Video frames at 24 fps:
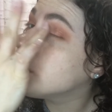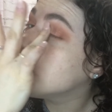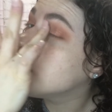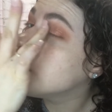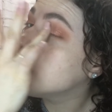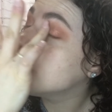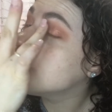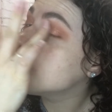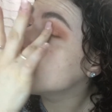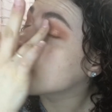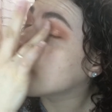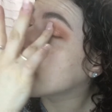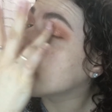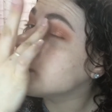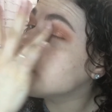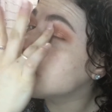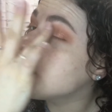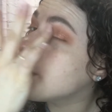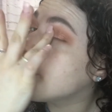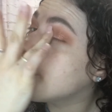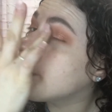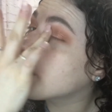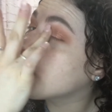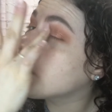So I
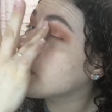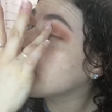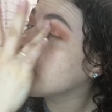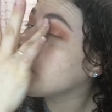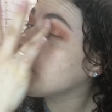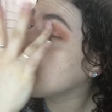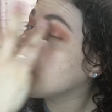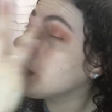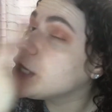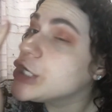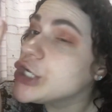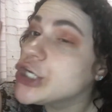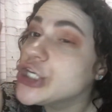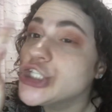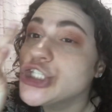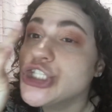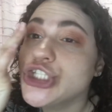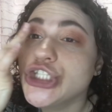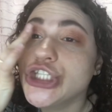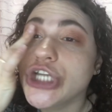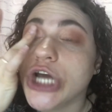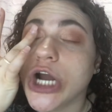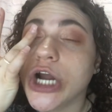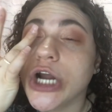typically
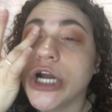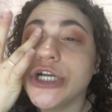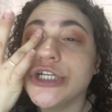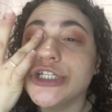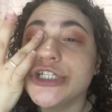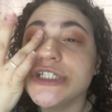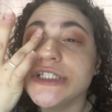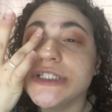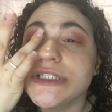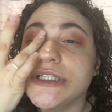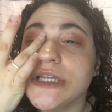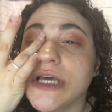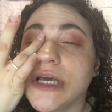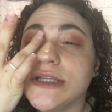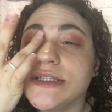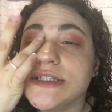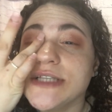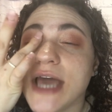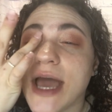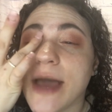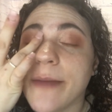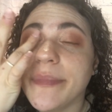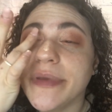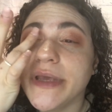start just
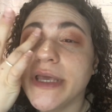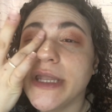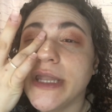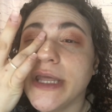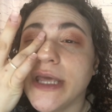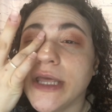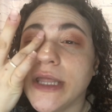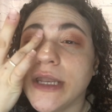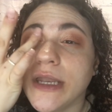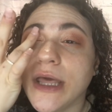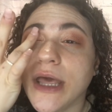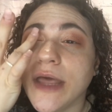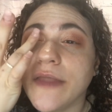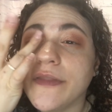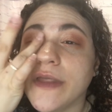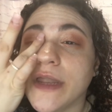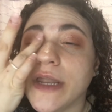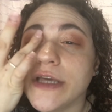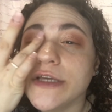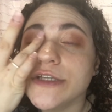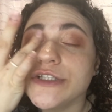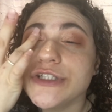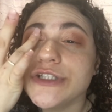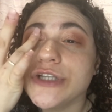tapping it in and then
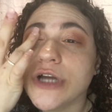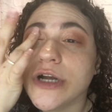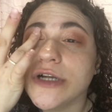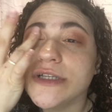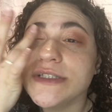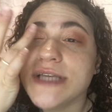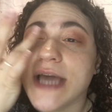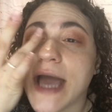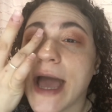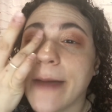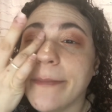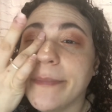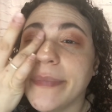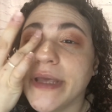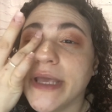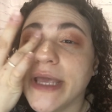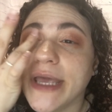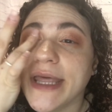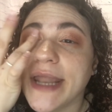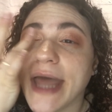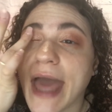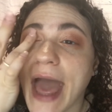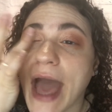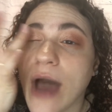I start tapping
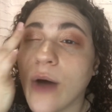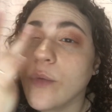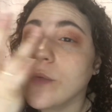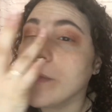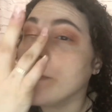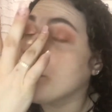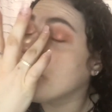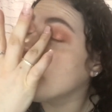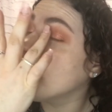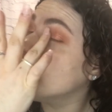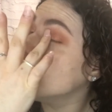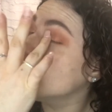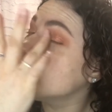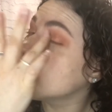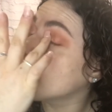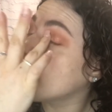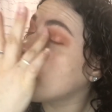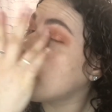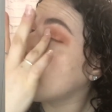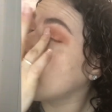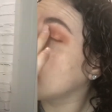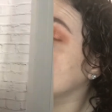it out as well.